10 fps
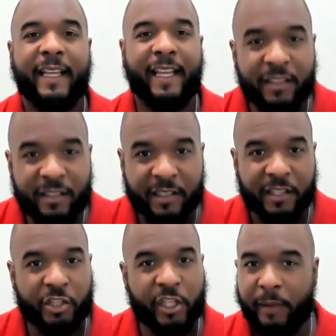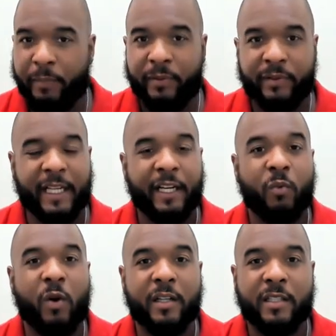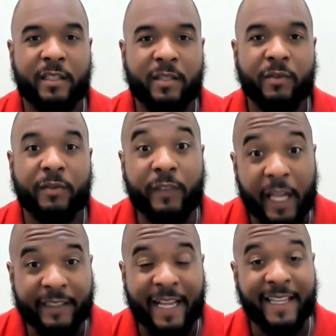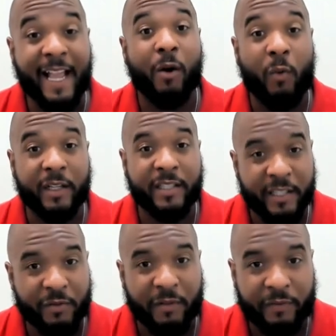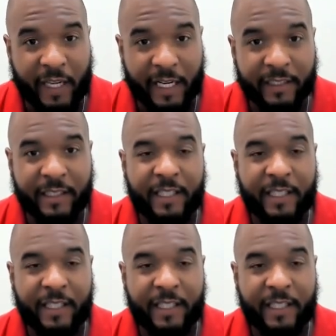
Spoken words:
into the shape that it wants it to reflect, that Yah wants it to reflect.